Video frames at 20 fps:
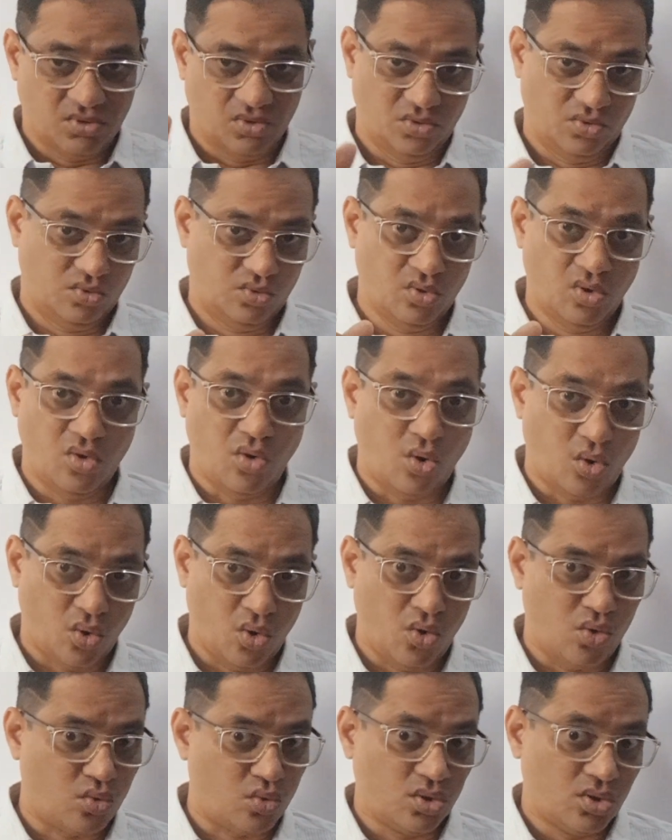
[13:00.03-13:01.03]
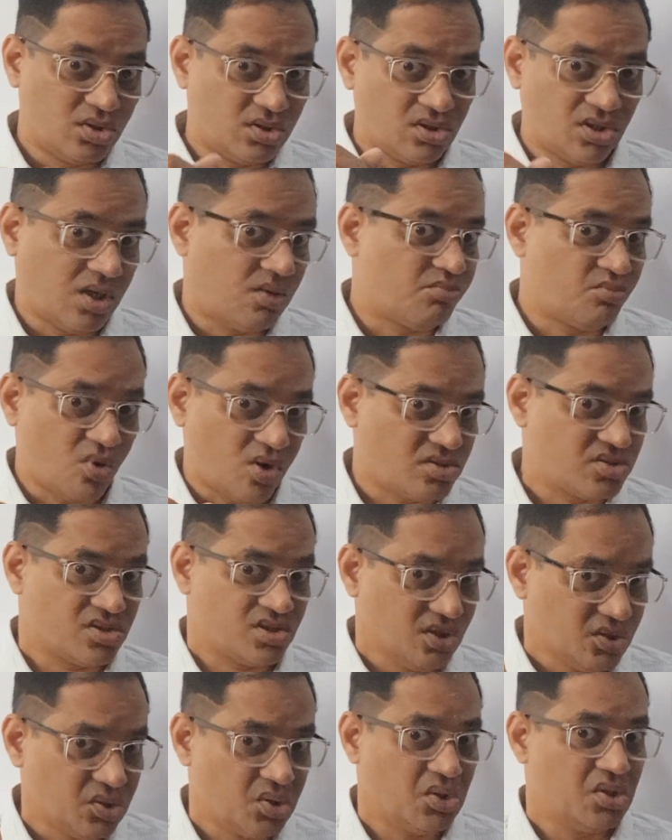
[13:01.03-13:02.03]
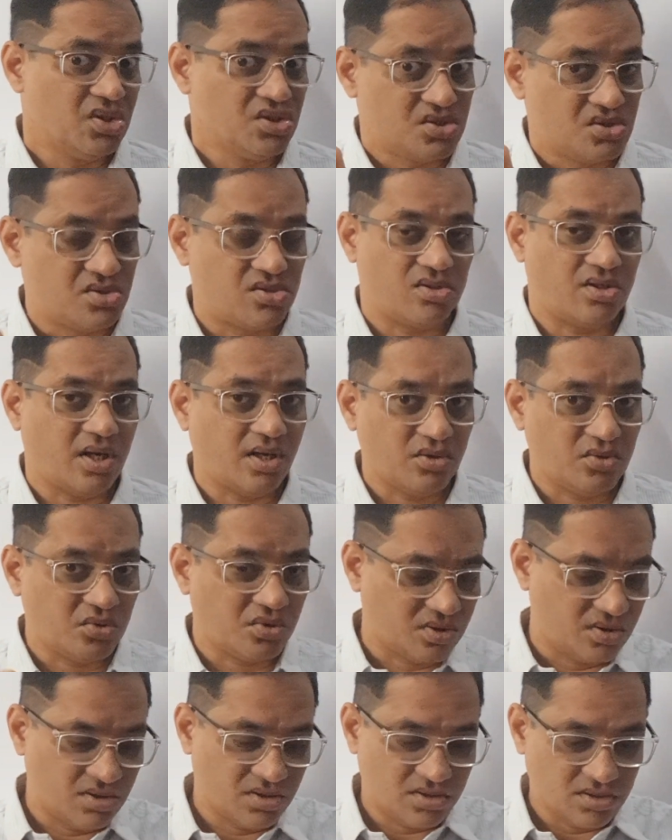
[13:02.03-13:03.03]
you know, oh, that mosquito is trying to